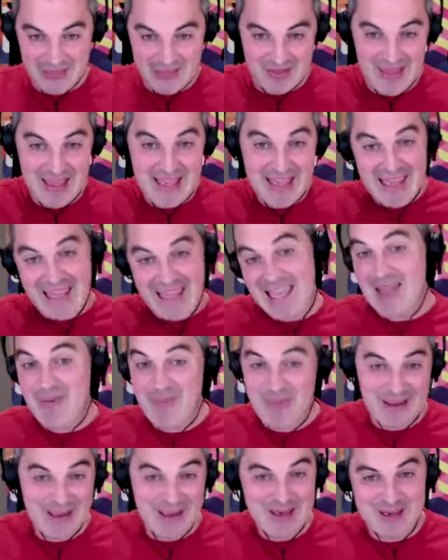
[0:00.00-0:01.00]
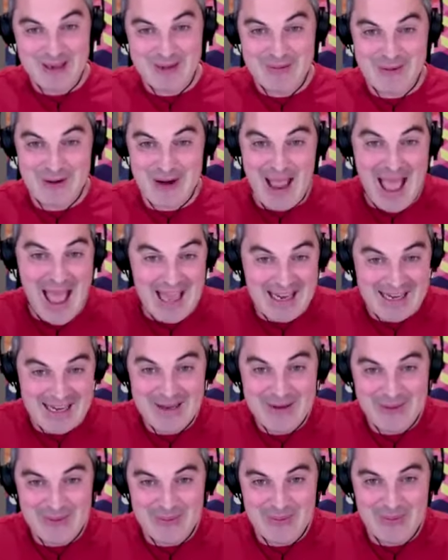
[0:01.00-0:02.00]
The key pillar for any
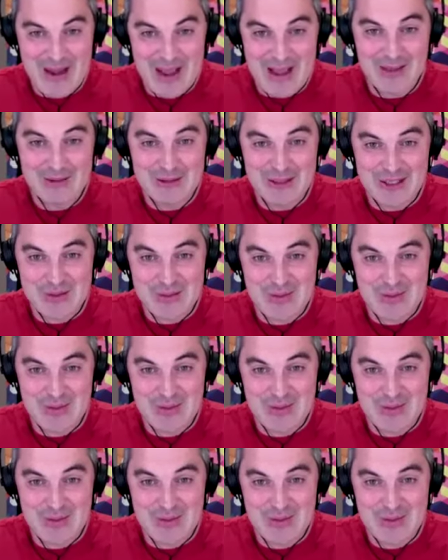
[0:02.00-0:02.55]
wellness,